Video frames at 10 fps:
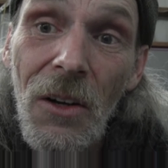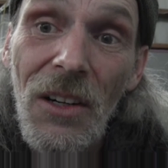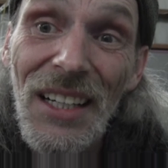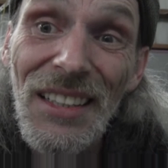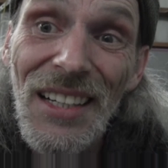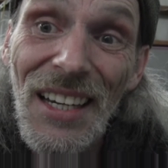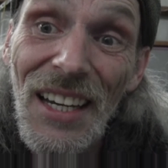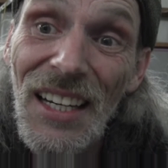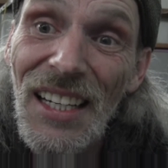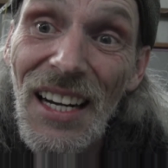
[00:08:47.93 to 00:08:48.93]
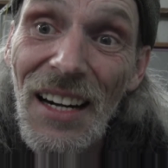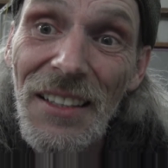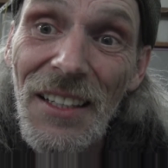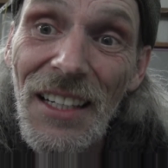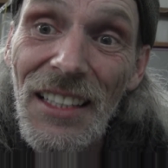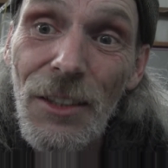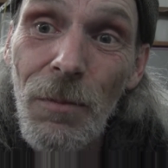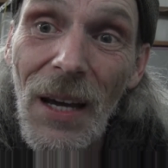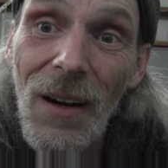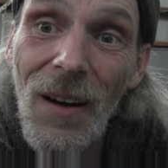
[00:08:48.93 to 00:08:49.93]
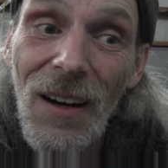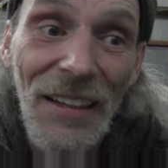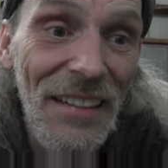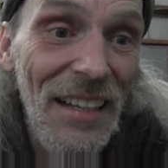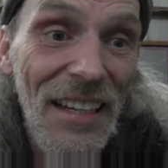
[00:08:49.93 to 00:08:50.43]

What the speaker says: well, get out there and get some metal hot,